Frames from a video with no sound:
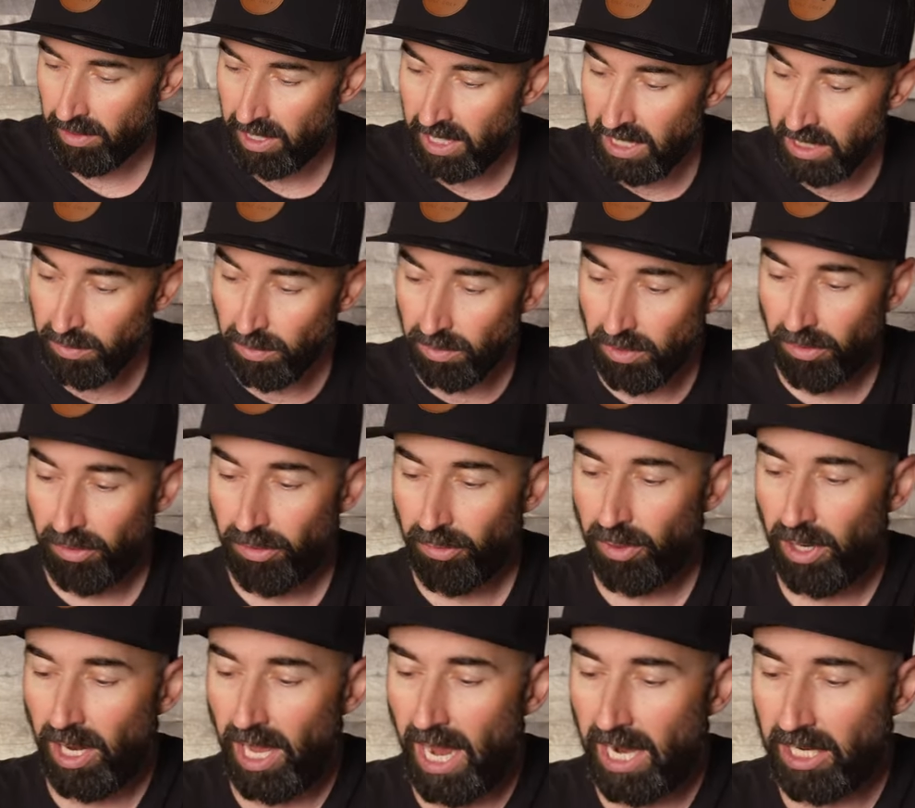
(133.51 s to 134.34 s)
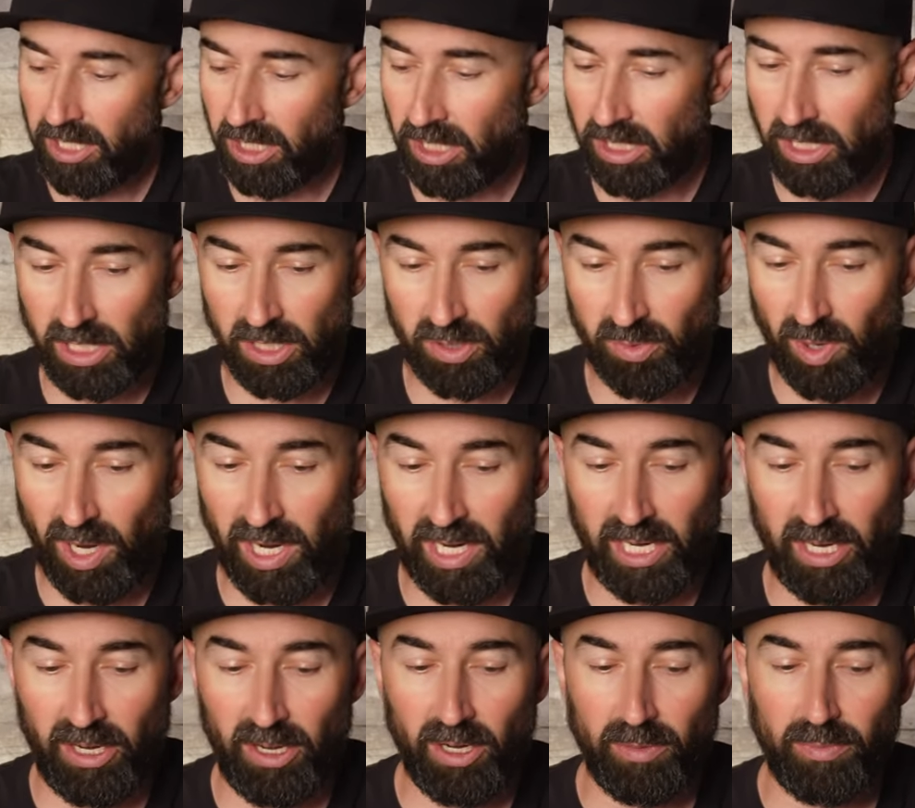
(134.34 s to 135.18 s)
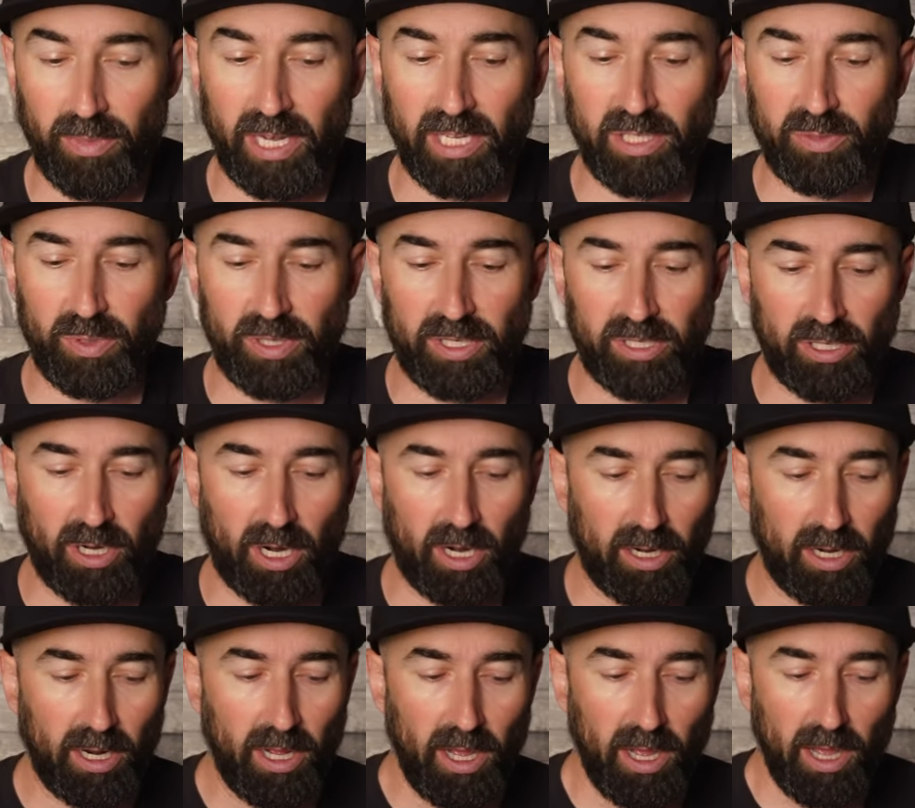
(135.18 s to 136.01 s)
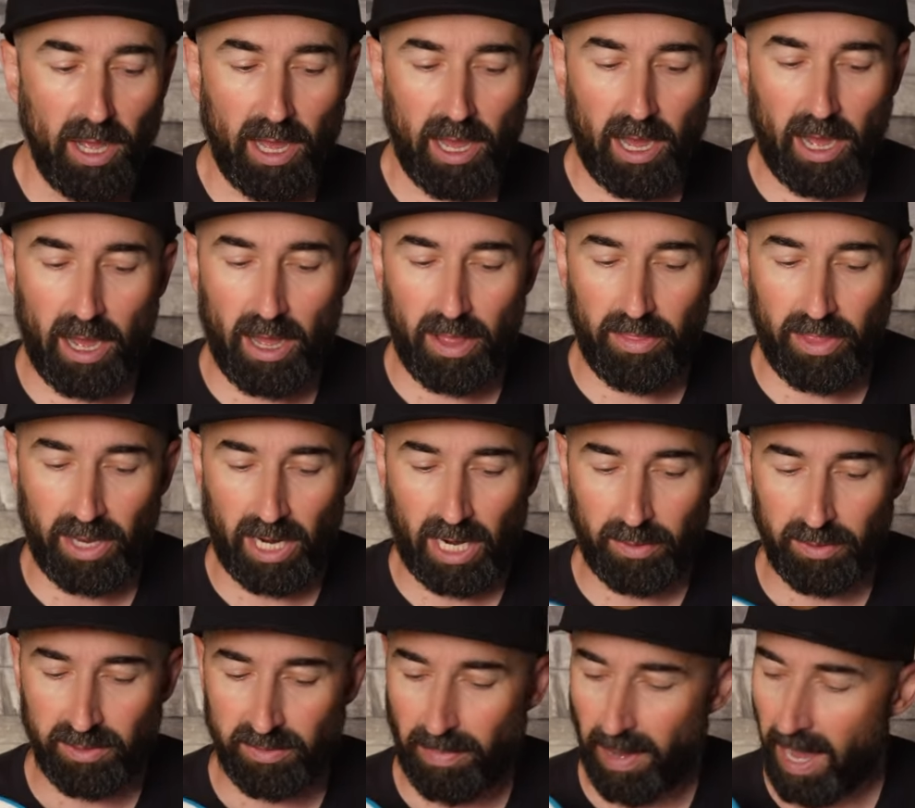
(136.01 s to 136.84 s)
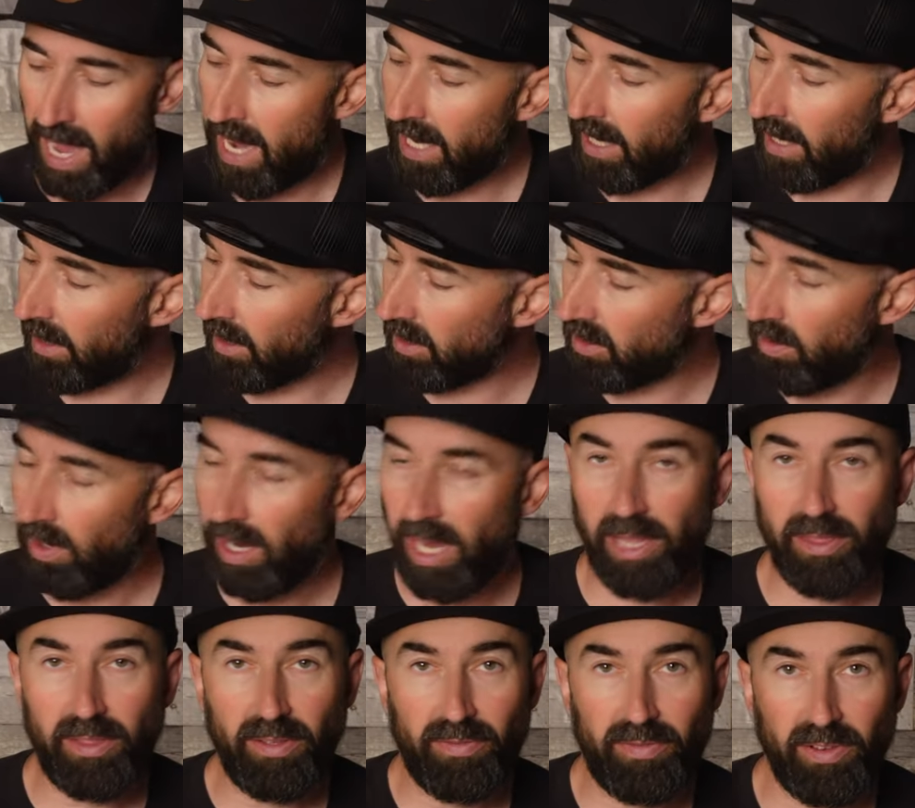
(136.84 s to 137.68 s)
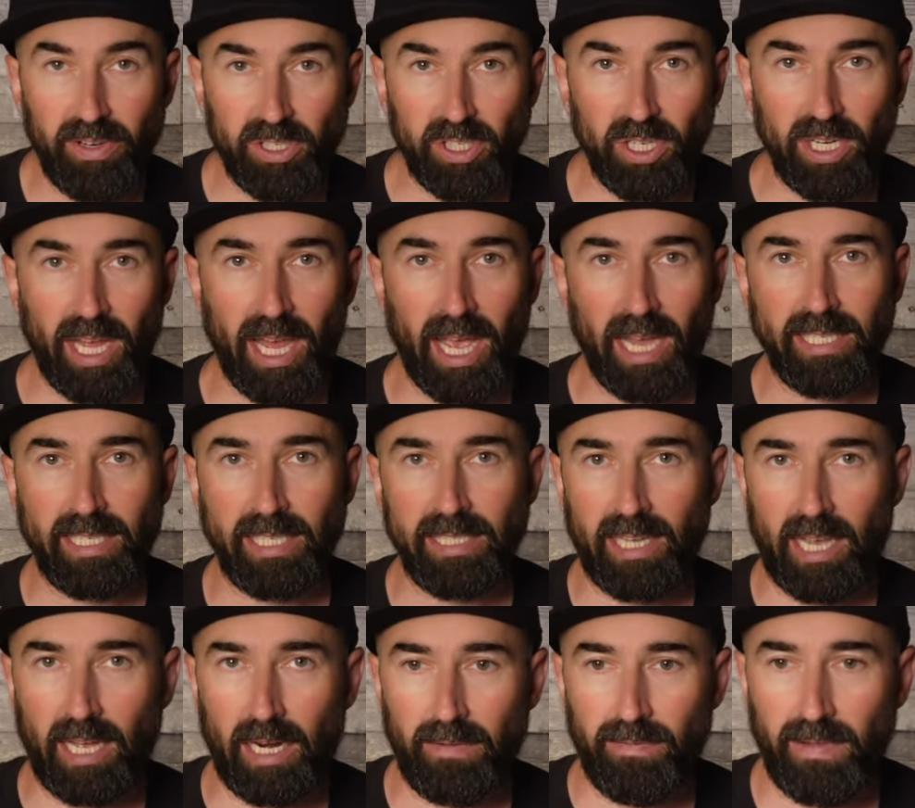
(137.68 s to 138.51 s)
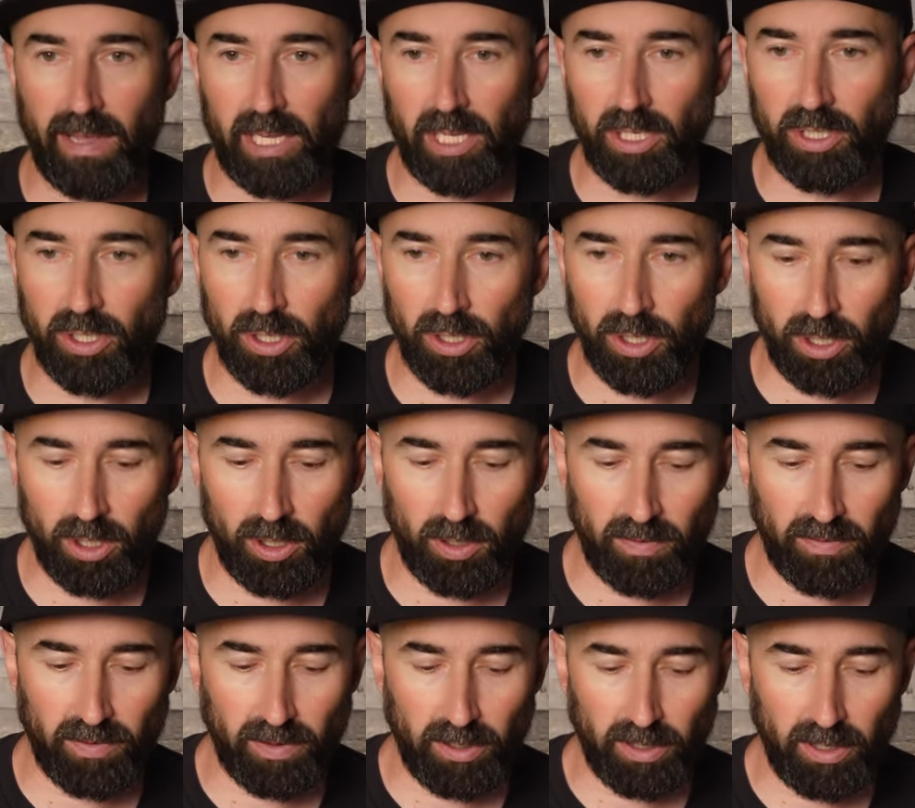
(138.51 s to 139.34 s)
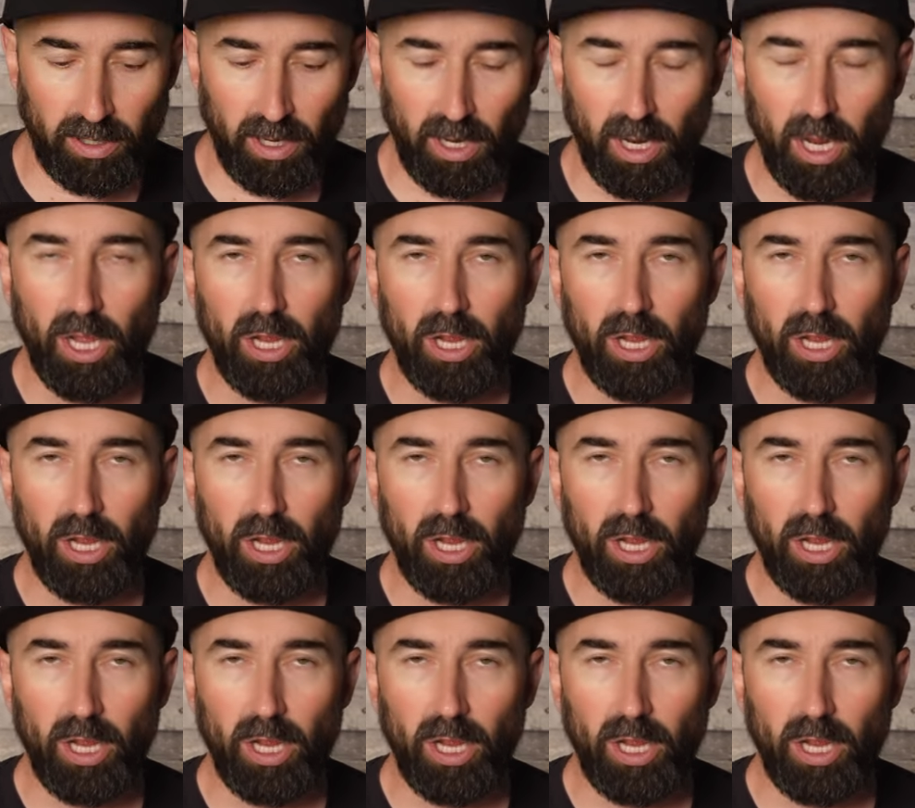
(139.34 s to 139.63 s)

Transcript: these were the three actually just right here as we start that I was bagging. So I had the Fission HEX, it's kind of like a turnover.